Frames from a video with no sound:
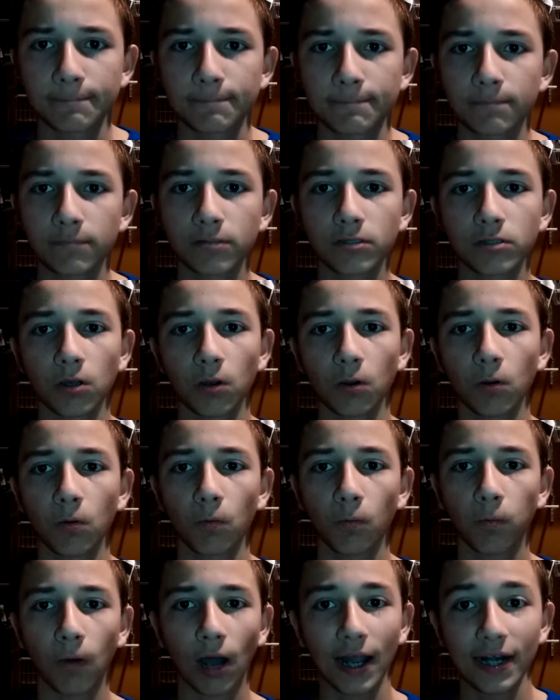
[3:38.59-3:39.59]
So
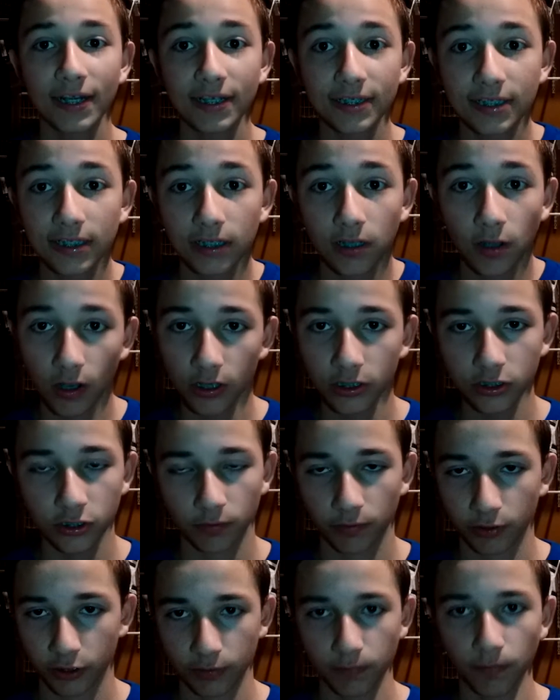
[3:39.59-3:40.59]
why does it cost so
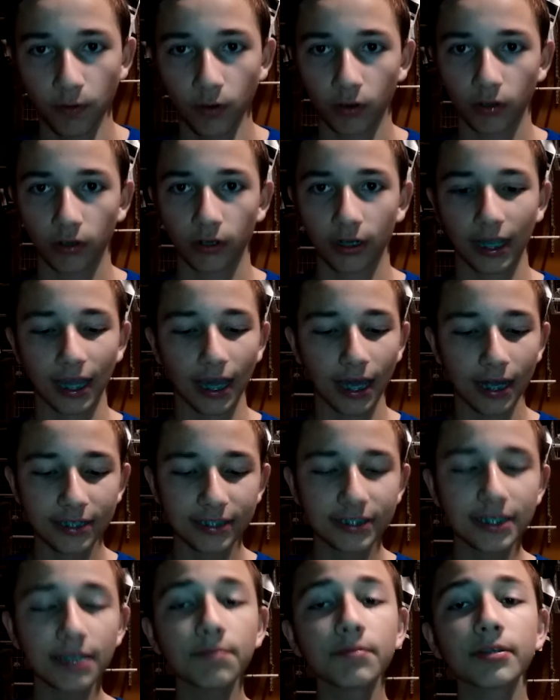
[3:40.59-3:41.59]
much more? And
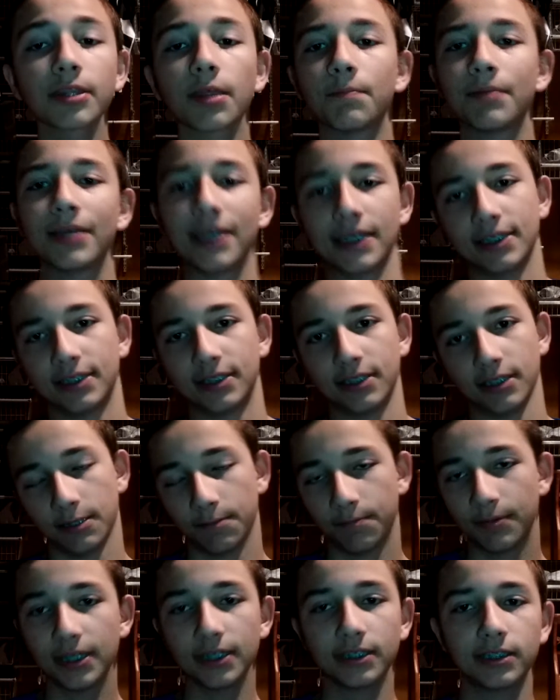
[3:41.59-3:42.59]
same with the PC.
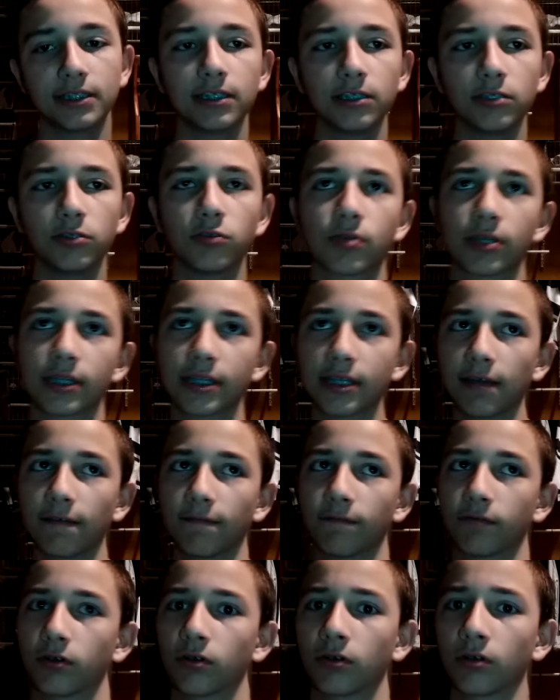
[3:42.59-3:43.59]
PC you could get
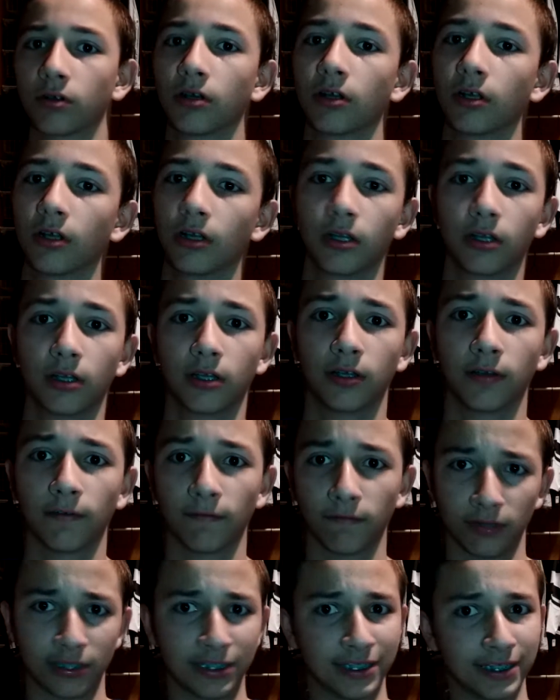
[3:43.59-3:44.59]
for
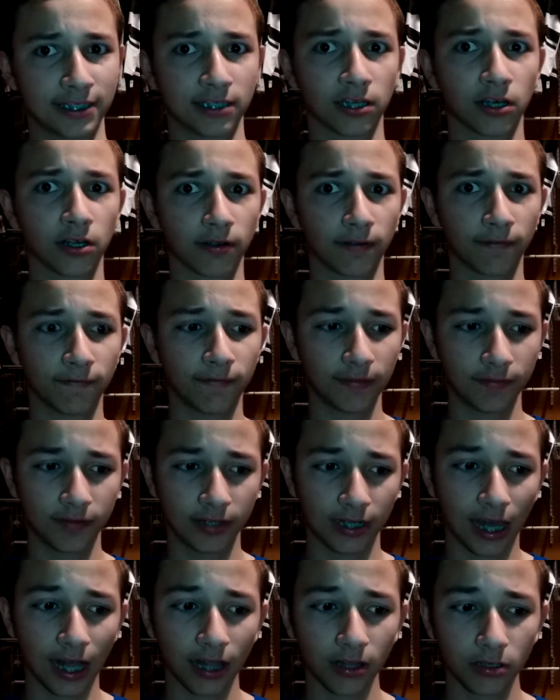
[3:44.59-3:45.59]

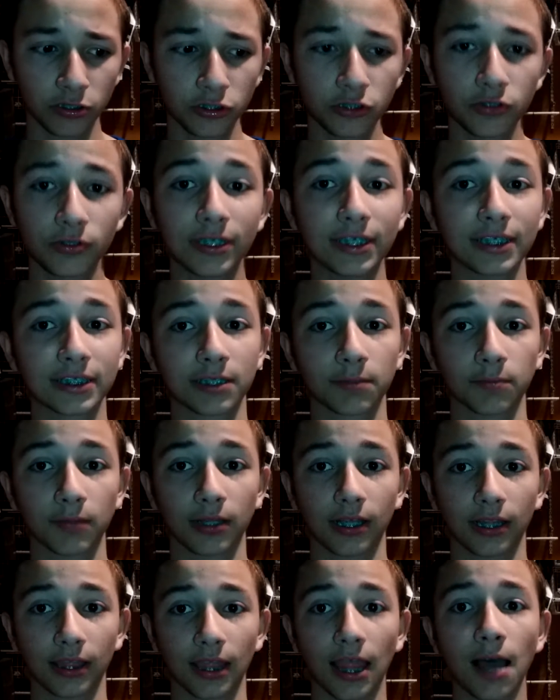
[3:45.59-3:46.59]
$650. You get something
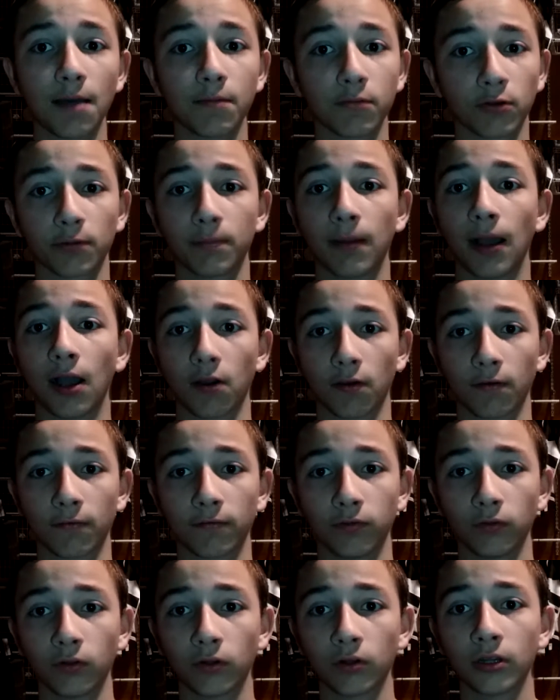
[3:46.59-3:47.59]
a lot more
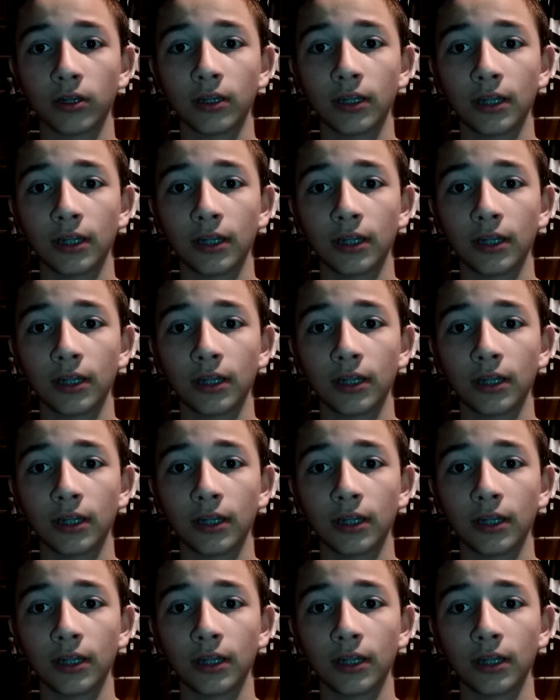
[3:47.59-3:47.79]
powerful